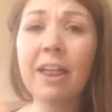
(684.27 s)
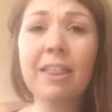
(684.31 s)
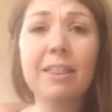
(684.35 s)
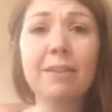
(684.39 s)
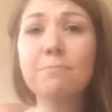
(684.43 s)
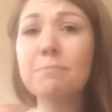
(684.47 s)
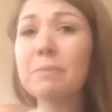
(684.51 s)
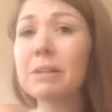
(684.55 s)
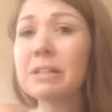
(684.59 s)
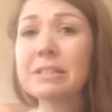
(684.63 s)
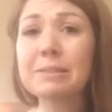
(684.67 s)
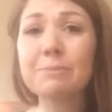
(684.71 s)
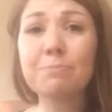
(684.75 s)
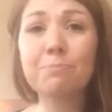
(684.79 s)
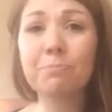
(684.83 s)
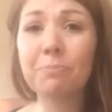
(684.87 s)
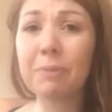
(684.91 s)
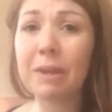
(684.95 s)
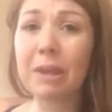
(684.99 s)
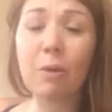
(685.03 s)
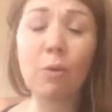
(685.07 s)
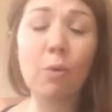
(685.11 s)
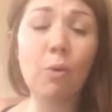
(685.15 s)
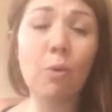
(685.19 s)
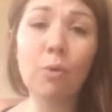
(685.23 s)
There must
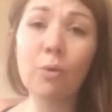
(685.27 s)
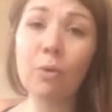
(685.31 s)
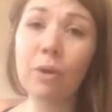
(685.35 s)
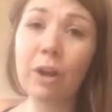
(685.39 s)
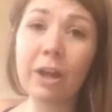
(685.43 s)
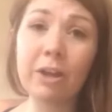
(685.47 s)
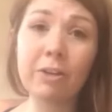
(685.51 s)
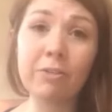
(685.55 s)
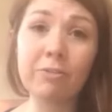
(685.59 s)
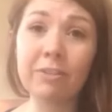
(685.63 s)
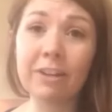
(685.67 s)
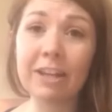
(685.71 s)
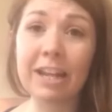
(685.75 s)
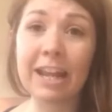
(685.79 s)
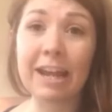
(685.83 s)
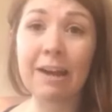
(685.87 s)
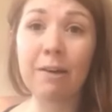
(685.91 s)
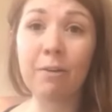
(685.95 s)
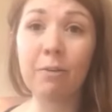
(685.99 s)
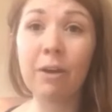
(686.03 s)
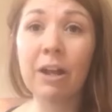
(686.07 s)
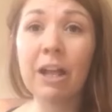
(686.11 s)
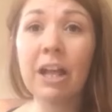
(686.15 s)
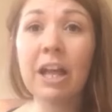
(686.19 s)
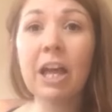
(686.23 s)
be all over
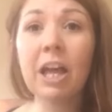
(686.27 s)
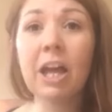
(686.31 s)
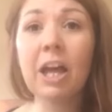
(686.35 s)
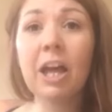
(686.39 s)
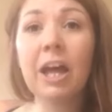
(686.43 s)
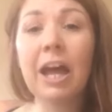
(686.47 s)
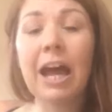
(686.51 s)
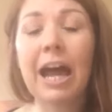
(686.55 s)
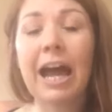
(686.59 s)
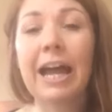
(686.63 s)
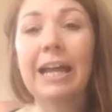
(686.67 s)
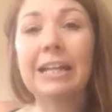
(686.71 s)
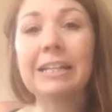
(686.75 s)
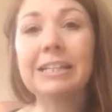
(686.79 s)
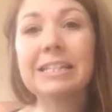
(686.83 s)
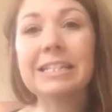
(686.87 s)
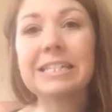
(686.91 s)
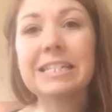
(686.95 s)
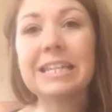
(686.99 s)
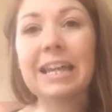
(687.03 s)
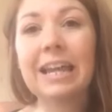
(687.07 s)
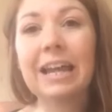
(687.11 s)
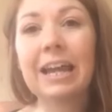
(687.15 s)
now. And